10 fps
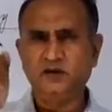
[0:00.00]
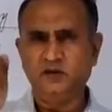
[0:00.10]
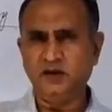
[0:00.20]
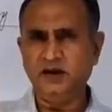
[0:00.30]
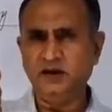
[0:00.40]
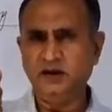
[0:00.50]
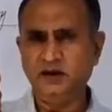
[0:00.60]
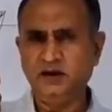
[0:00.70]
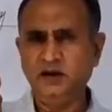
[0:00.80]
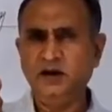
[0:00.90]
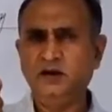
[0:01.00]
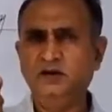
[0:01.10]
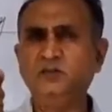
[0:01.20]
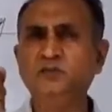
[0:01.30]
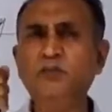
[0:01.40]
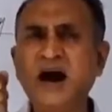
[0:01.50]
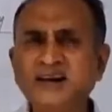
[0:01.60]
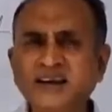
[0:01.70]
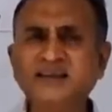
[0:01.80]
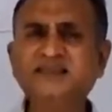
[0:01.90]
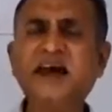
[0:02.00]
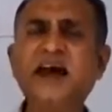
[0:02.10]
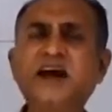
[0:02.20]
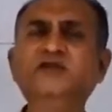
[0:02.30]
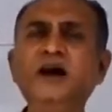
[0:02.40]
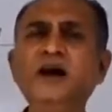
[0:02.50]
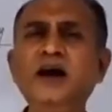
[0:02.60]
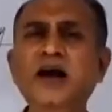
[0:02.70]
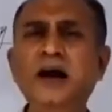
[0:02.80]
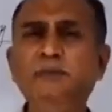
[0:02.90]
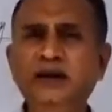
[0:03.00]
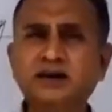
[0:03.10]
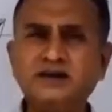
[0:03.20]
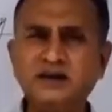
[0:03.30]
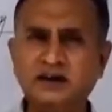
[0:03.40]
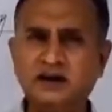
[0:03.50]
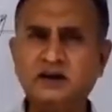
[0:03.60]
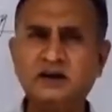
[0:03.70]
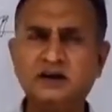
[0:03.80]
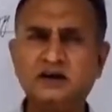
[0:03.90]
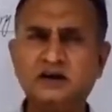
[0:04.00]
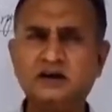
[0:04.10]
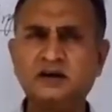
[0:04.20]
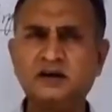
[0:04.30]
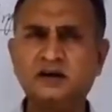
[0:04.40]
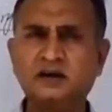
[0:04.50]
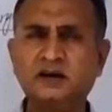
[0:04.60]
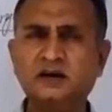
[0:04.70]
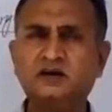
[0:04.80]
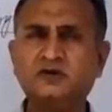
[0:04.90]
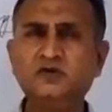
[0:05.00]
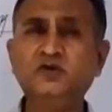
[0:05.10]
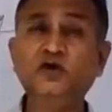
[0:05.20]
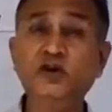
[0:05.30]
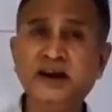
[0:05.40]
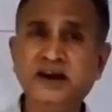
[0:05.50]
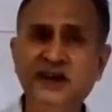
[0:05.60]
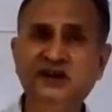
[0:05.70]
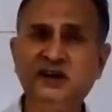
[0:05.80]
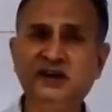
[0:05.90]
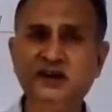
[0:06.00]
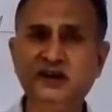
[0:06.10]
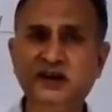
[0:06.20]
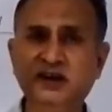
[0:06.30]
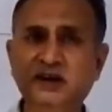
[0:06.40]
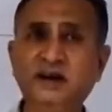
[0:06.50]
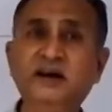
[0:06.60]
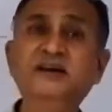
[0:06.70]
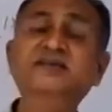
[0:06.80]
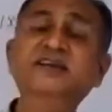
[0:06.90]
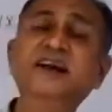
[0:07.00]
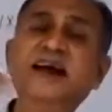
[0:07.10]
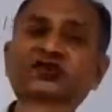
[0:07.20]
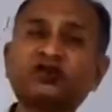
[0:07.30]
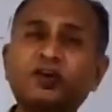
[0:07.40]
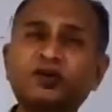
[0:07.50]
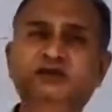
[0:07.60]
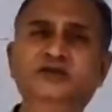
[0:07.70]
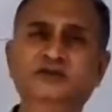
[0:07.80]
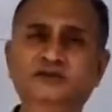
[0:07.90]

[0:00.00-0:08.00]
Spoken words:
Okay, so metals have the ability to donate its electron.